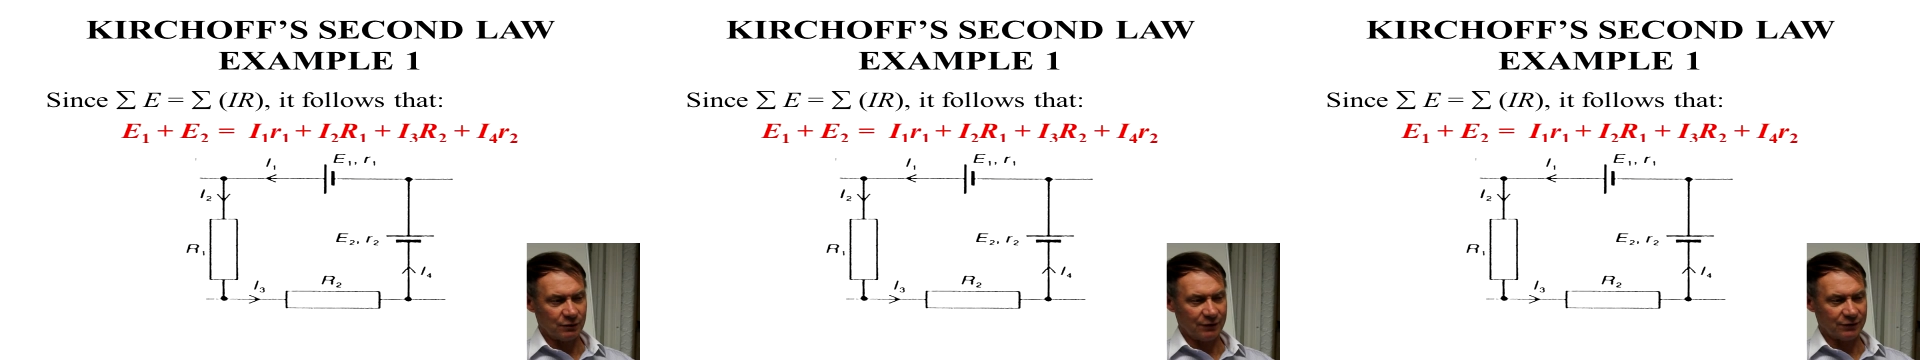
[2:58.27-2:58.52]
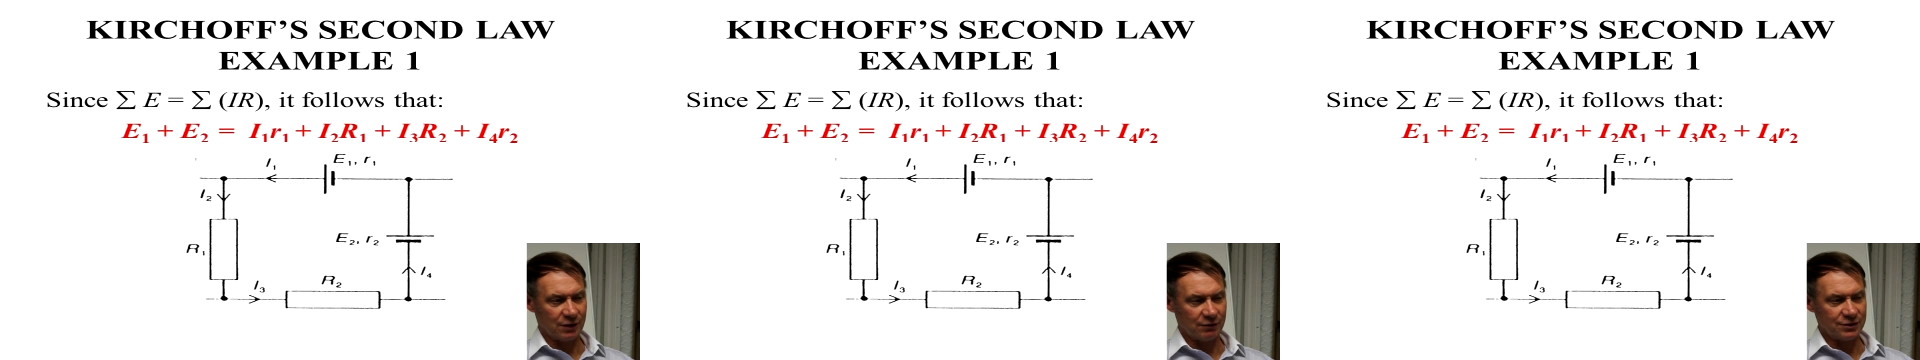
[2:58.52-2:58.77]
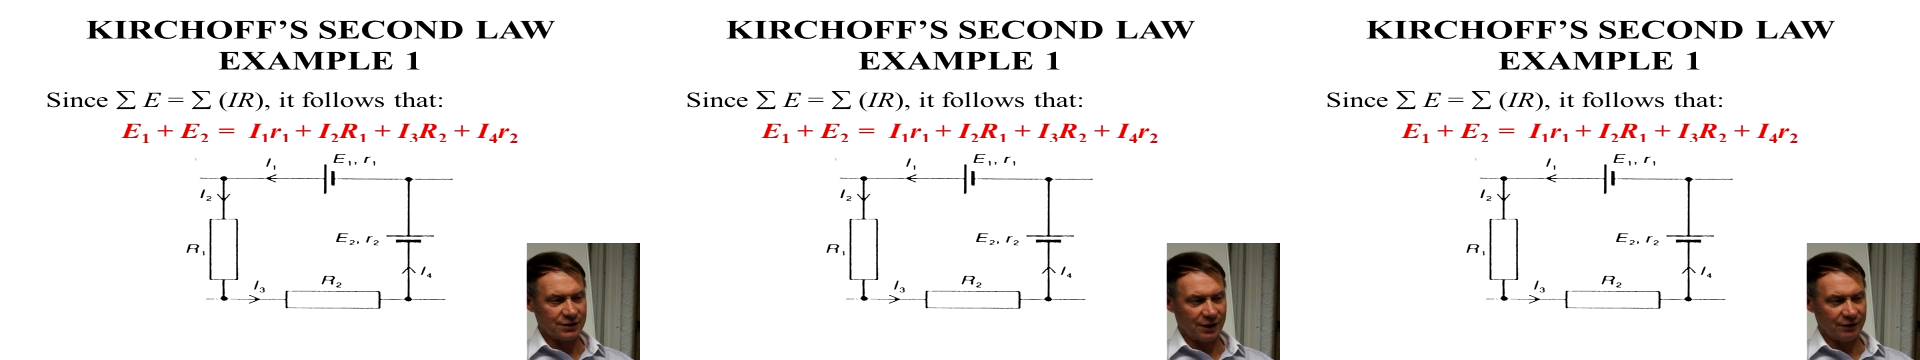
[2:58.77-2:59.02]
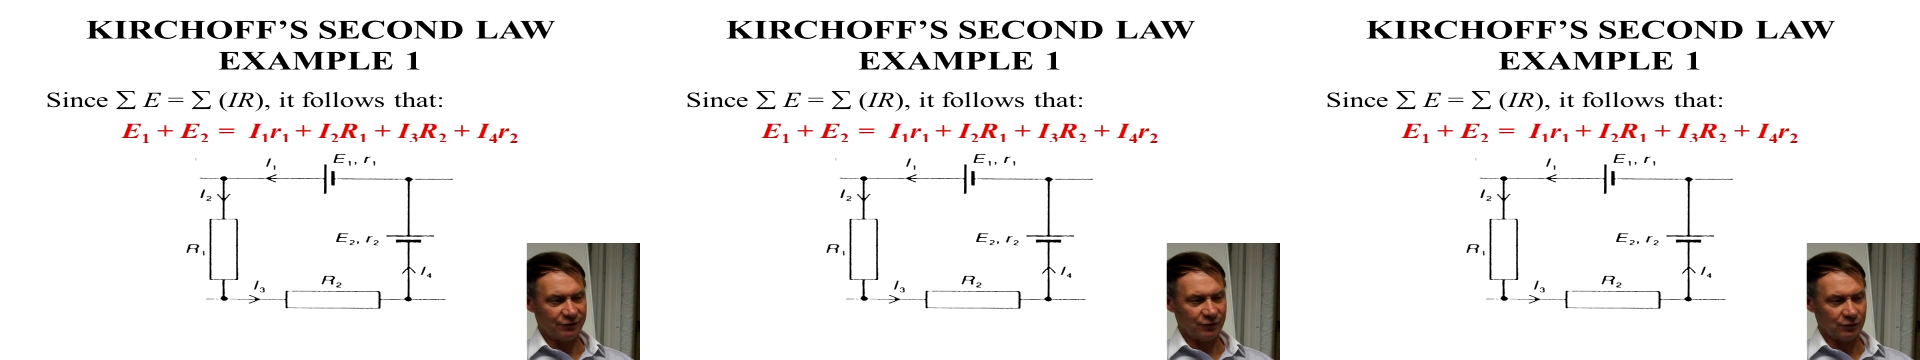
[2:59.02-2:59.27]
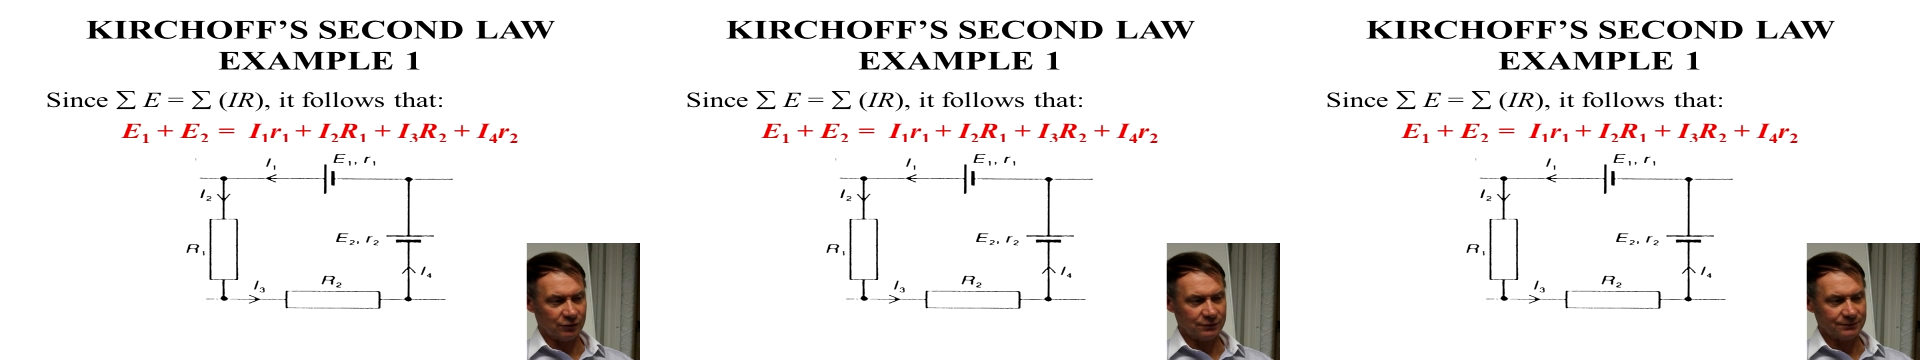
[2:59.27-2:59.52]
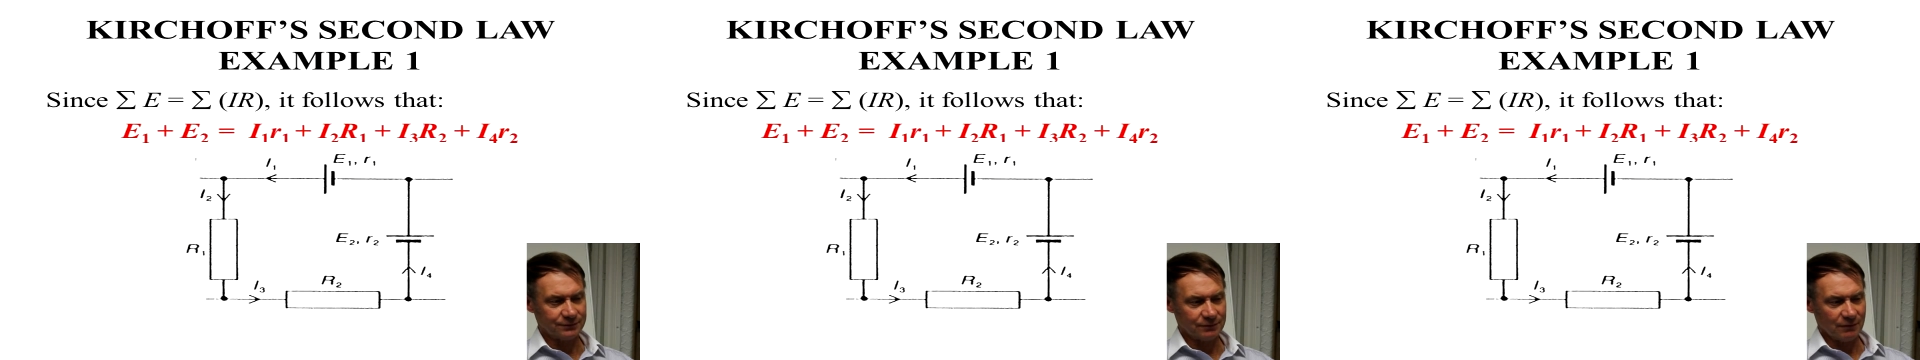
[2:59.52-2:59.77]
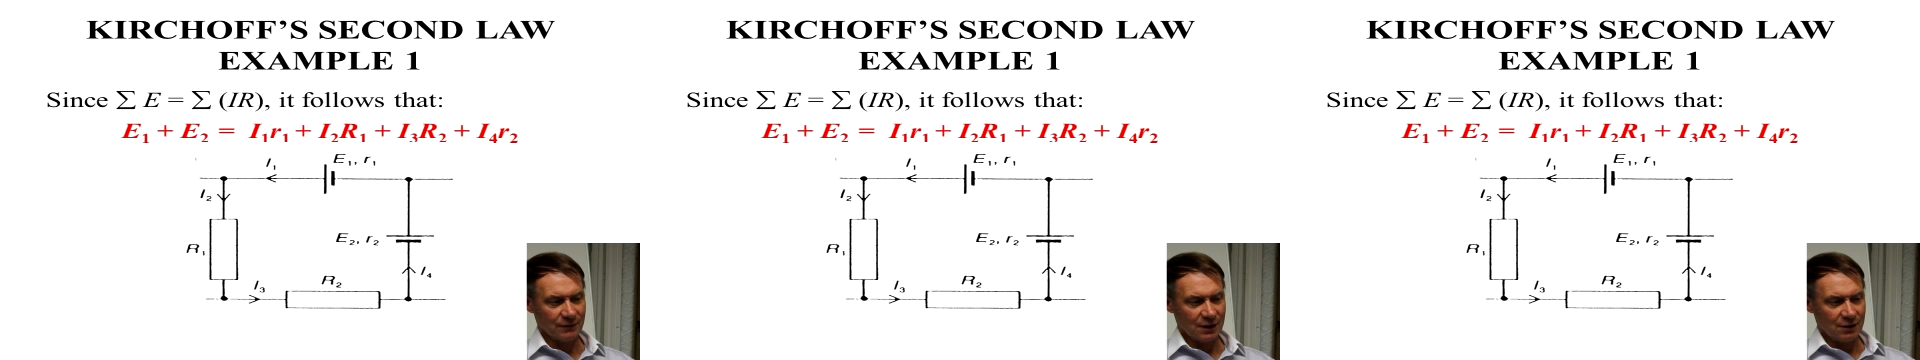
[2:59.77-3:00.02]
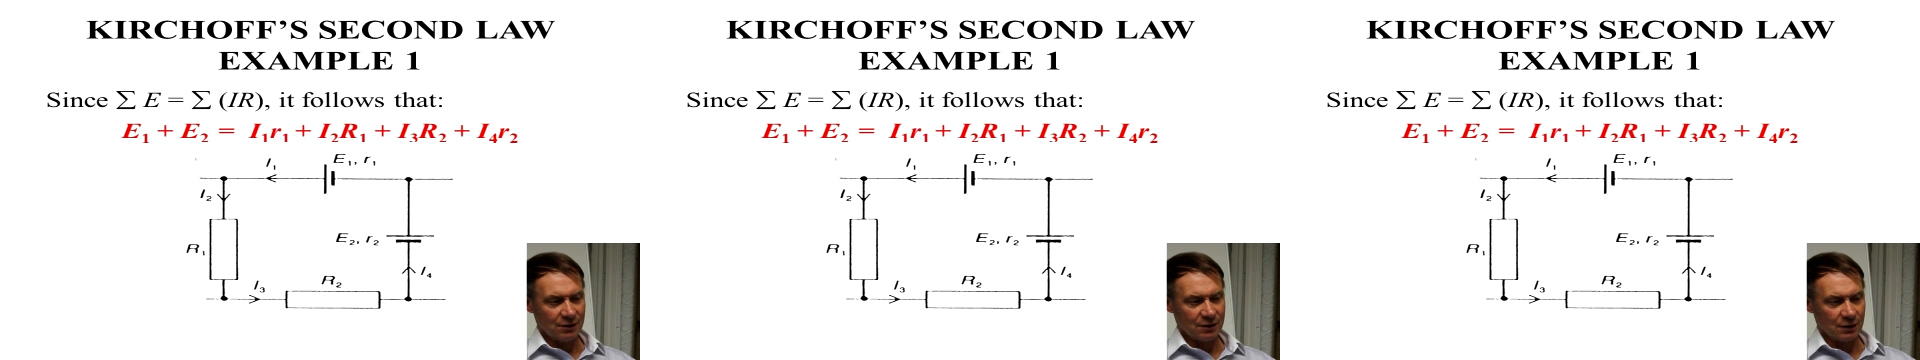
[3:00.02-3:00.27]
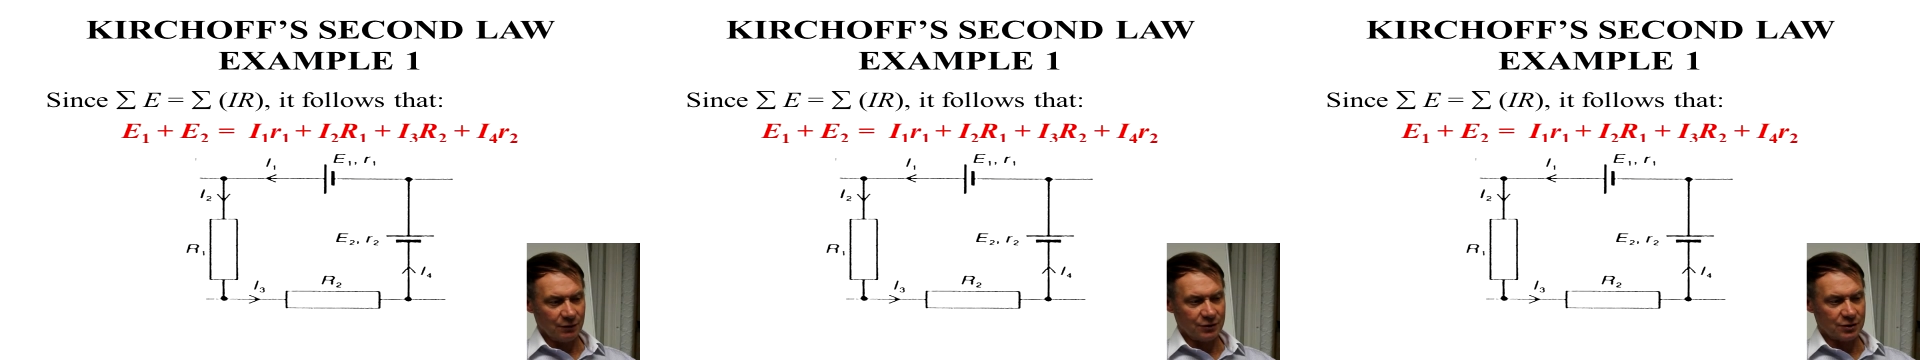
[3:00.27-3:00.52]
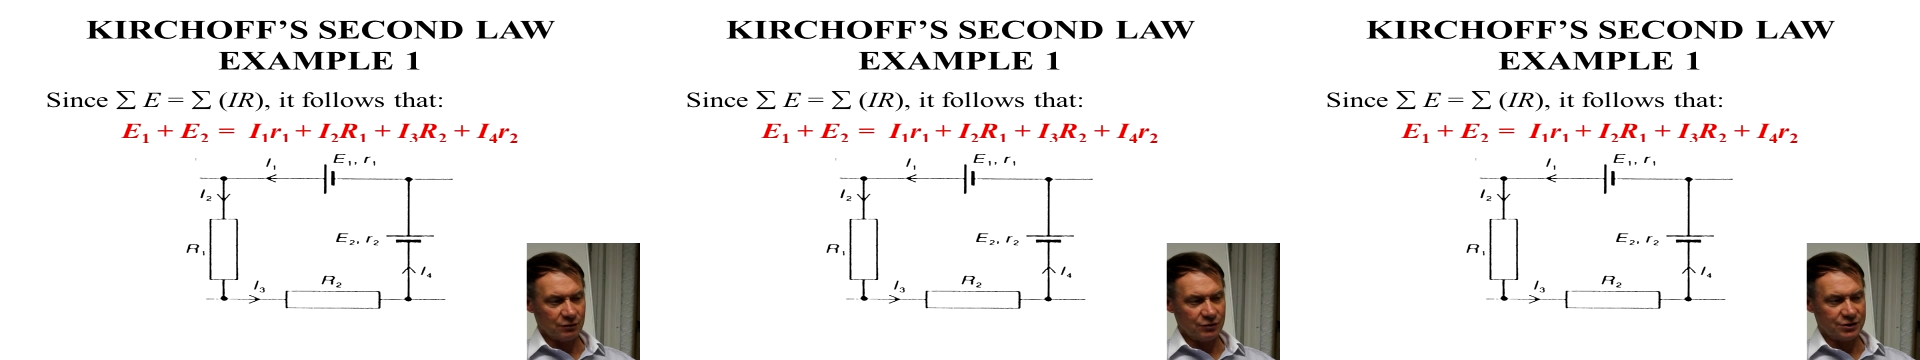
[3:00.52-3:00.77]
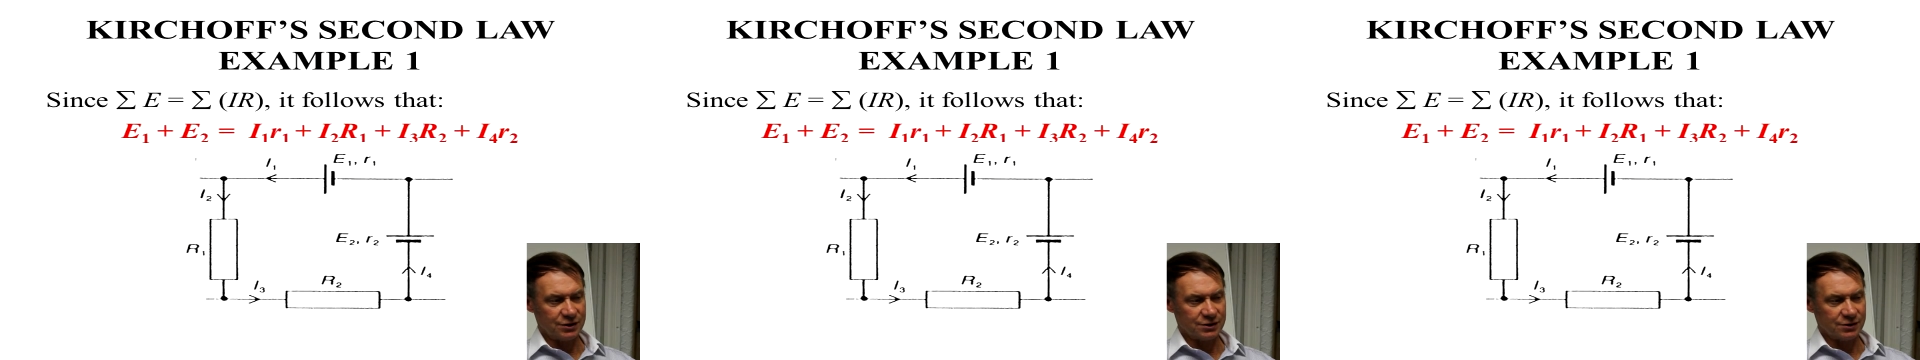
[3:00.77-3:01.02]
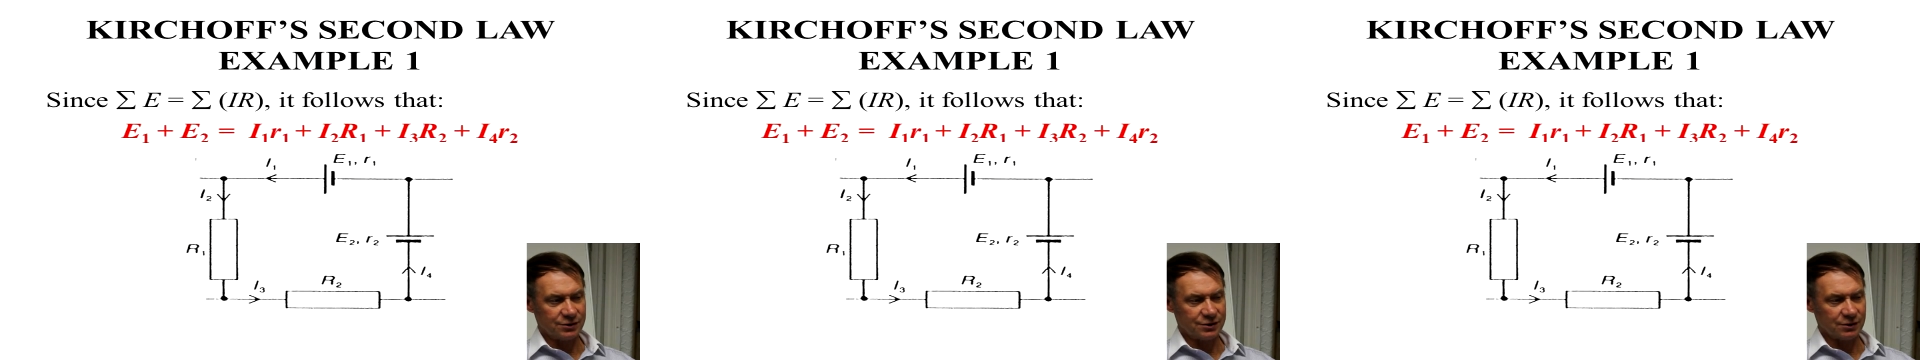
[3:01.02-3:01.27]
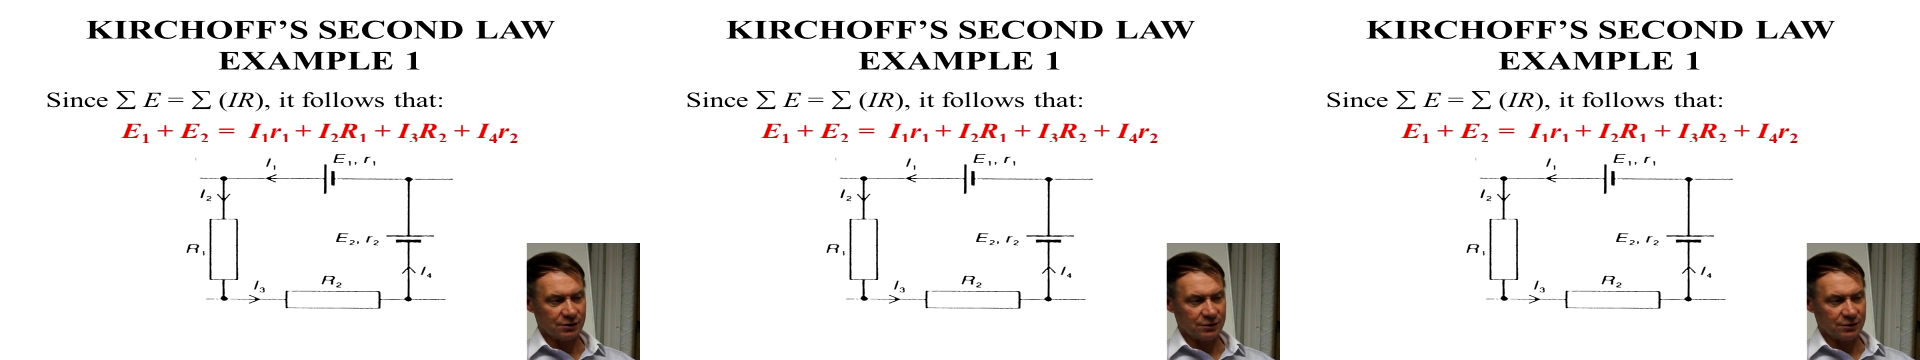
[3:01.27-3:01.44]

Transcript: we have current I4 going through resistance